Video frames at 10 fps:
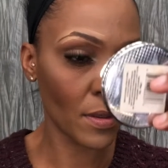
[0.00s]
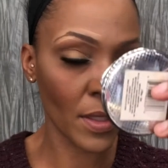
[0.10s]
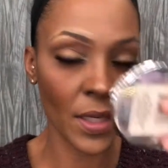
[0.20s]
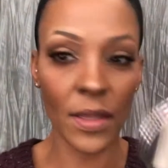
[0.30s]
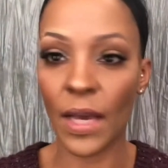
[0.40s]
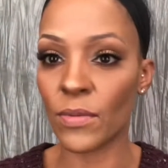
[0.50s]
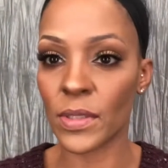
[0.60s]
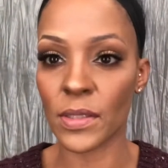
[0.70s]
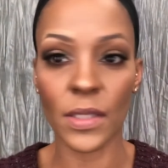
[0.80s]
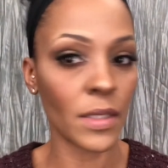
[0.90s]
Okay, that
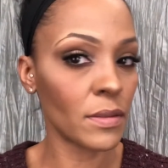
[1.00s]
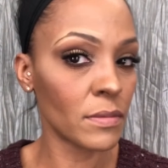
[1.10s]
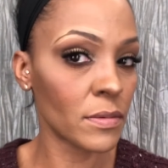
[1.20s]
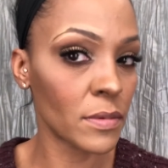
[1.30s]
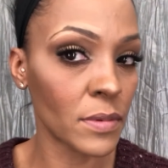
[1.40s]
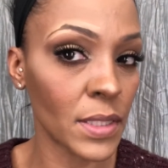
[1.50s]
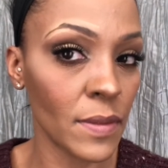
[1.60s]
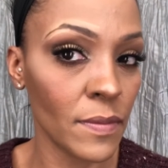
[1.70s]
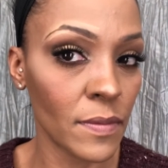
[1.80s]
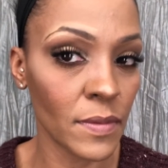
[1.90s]
one's done.
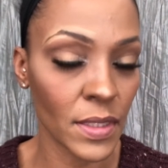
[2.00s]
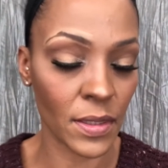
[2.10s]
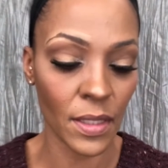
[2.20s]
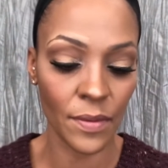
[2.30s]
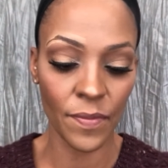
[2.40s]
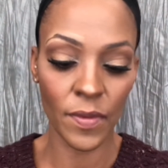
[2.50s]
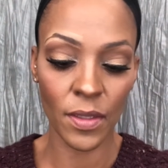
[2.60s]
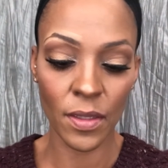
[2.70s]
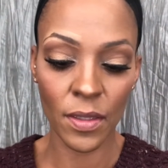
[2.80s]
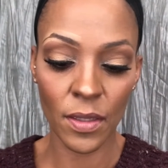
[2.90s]
See, did it.
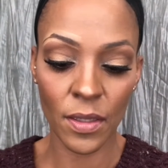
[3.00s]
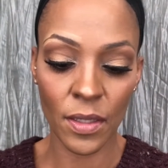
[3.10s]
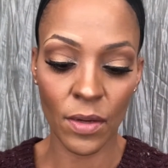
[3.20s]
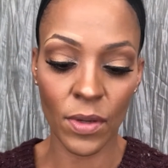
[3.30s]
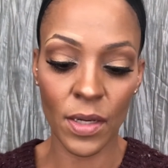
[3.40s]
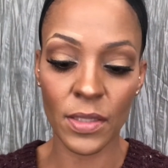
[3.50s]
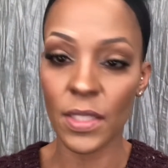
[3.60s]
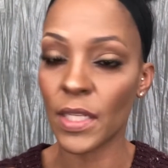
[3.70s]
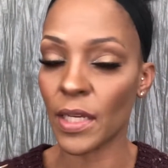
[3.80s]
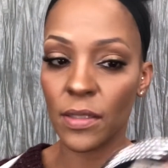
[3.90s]
Now on
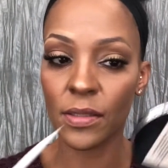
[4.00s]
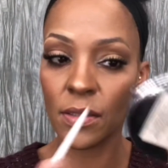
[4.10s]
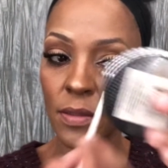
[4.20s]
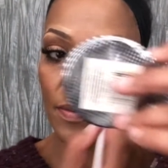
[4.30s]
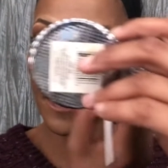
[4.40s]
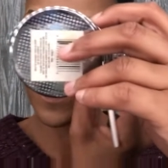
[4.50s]
to the next.